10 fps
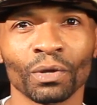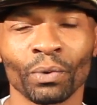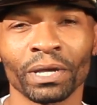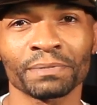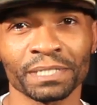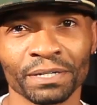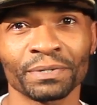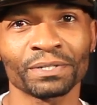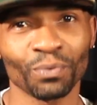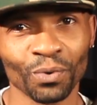web
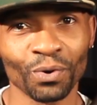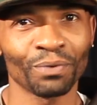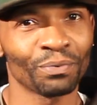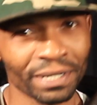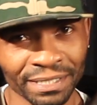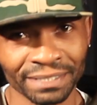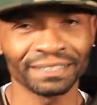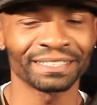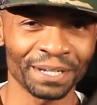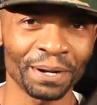series,
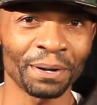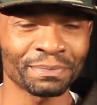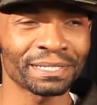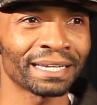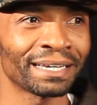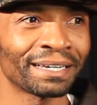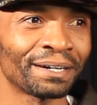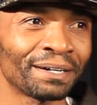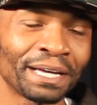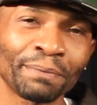award-winning, you know what I'm saying,
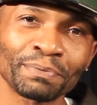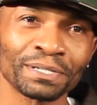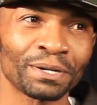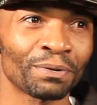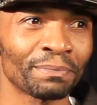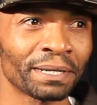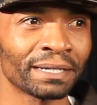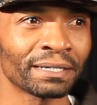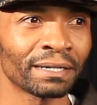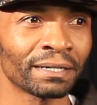episode,
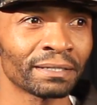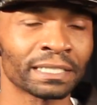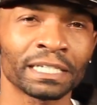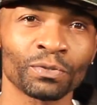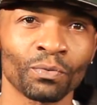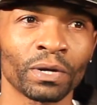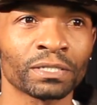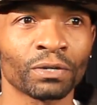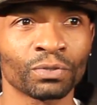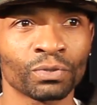man. Season 1
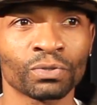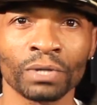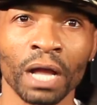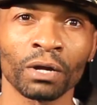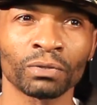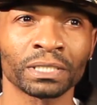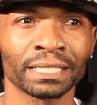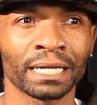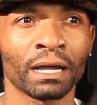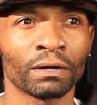is on YouTube. Y'all can go
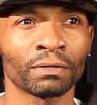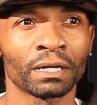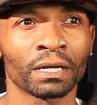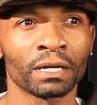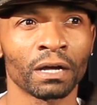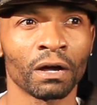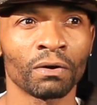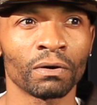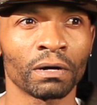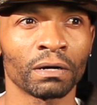check that out
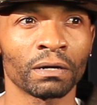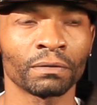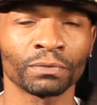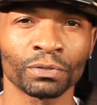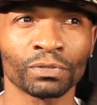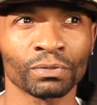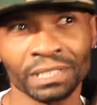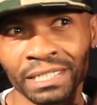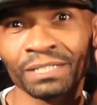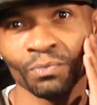on YouTube,
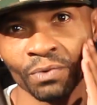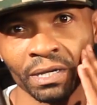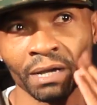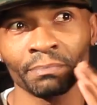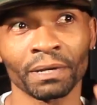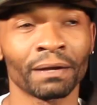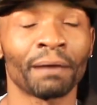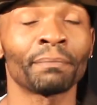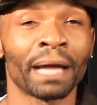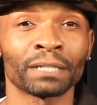season 1.
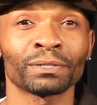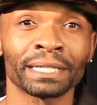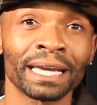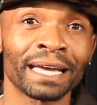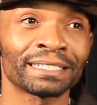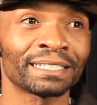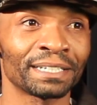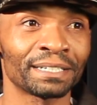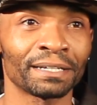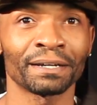I'm actually casted
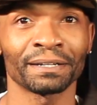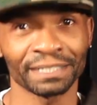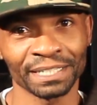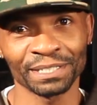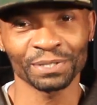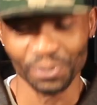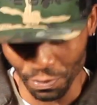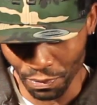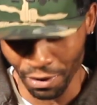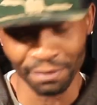in the season
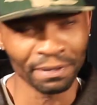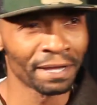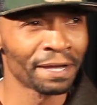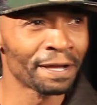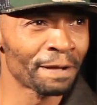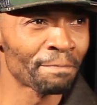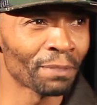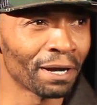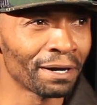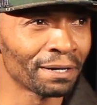2 part.
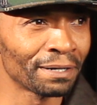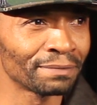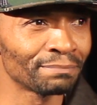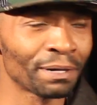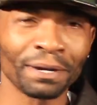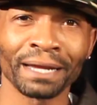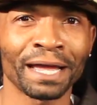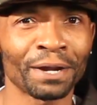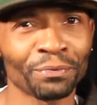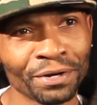But we got a
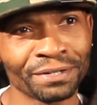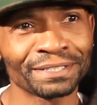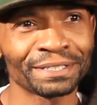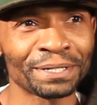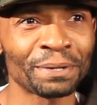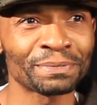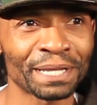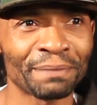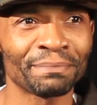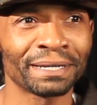lot of work, you know what
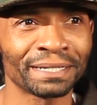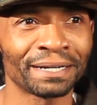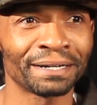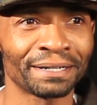I'm saying, being,